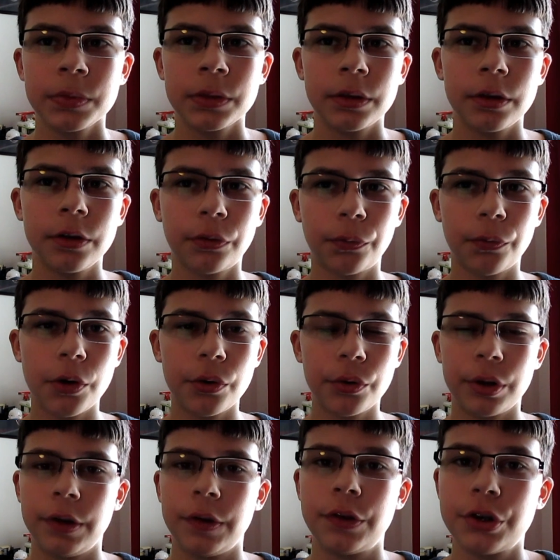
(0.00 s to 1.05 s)
This phone
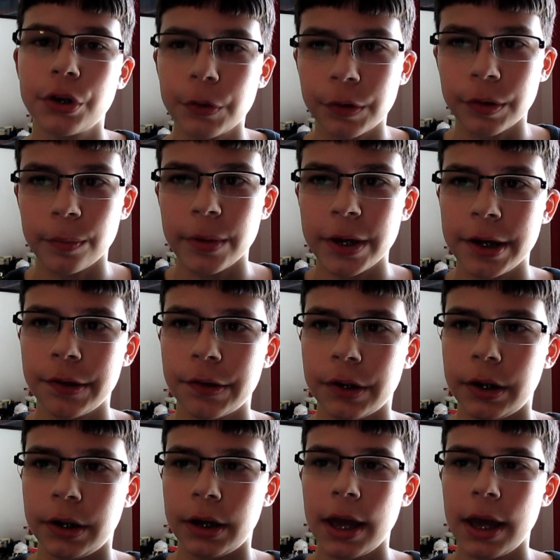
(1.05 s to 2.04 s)
is just amazing,